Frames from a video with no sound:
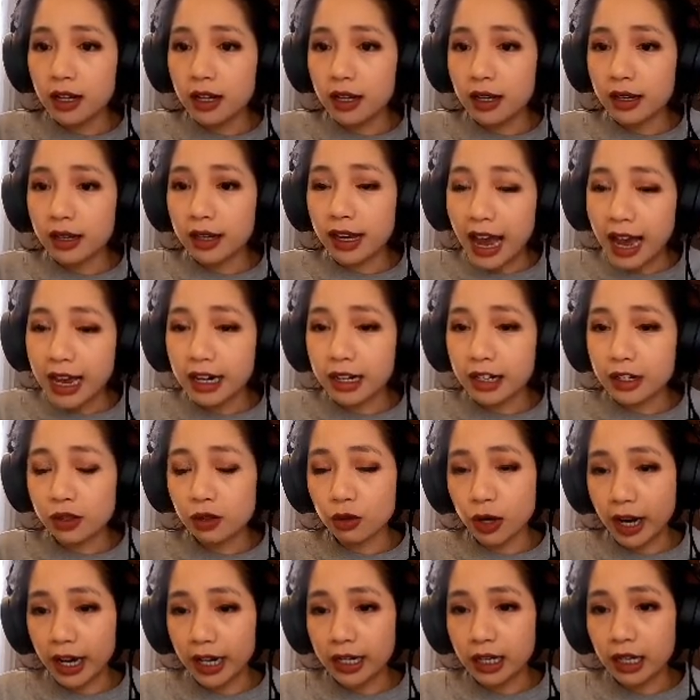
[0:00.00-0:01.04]
cations or
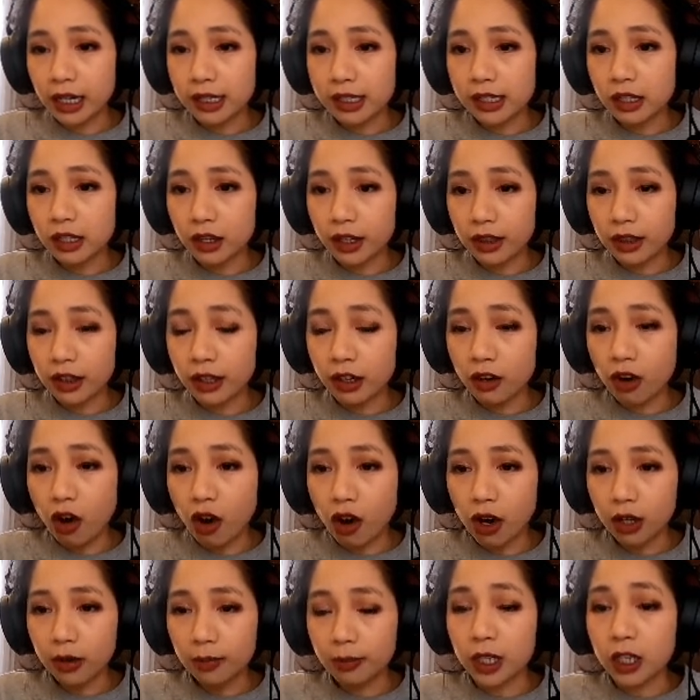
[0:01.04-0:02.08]
anions that there are,
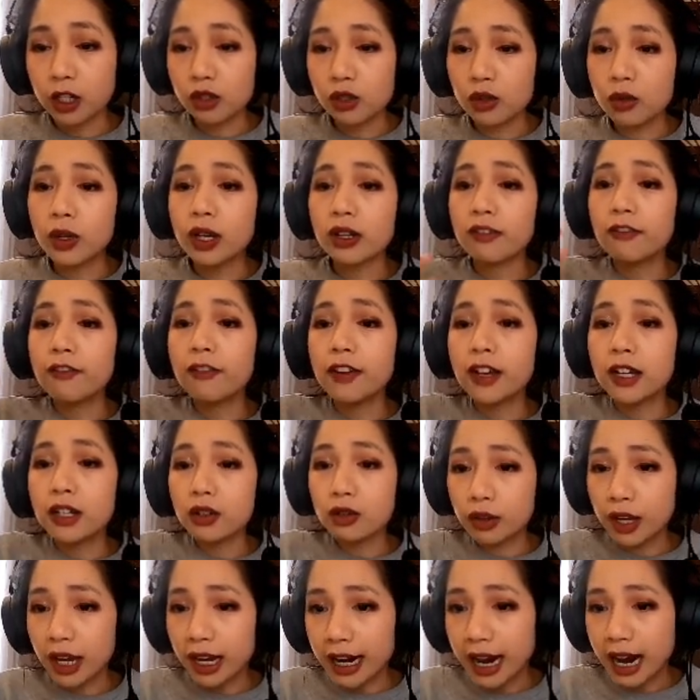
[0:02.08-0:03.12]
because you can figure
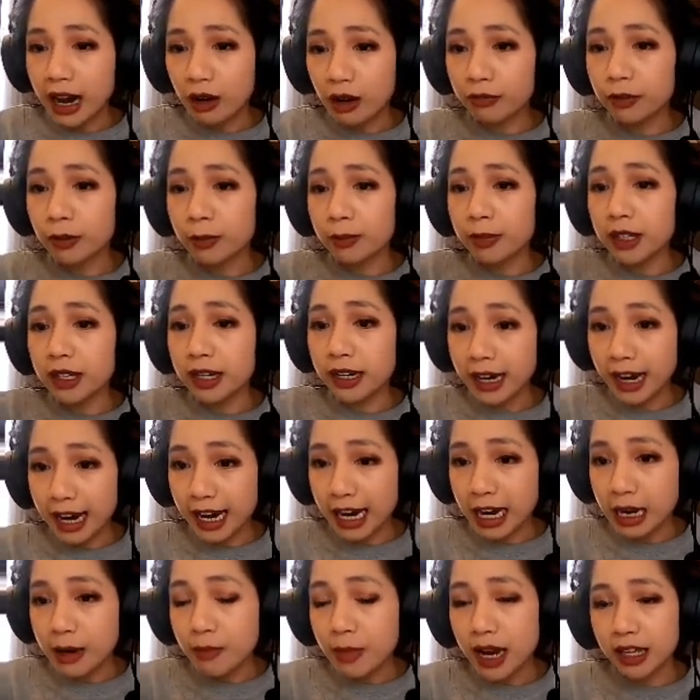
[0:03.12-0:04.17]
that out from the
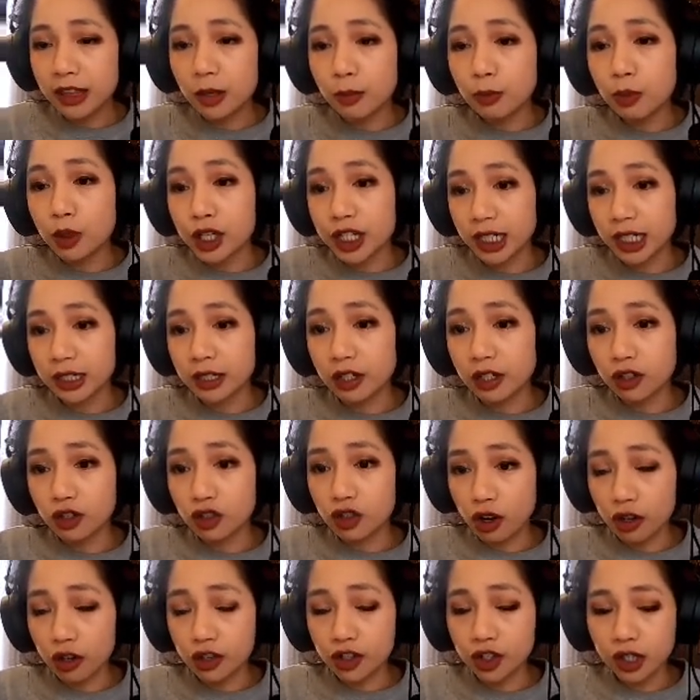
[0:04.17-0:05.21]
name and the predicted
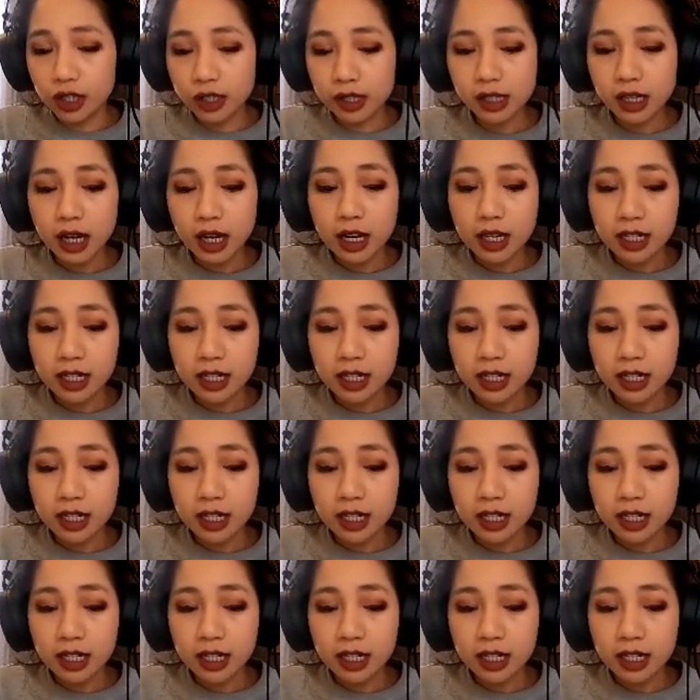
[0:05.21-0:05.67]
charges to